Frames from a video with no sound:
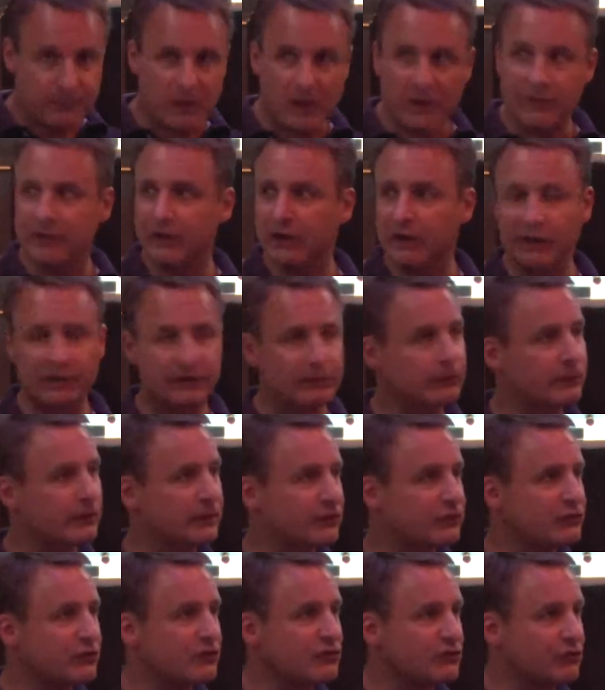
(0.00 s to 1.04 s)
I think other
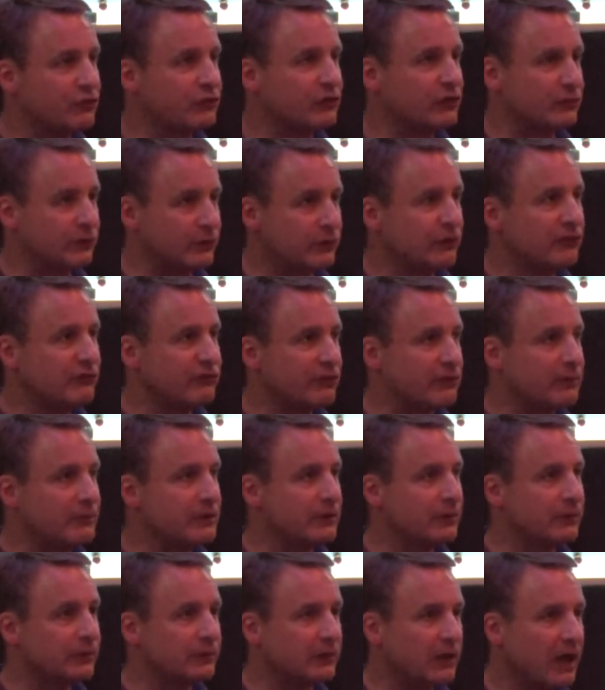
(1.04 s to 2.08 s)
organizations could learn from
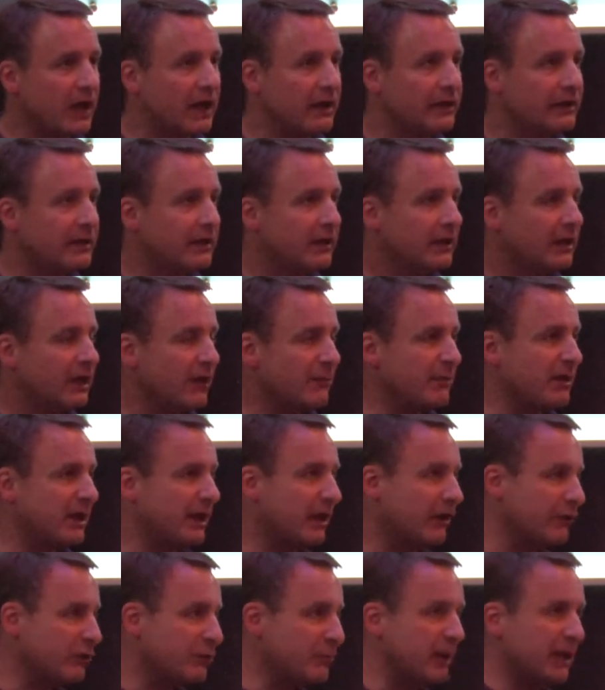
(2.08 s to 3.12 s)
you a lot about how you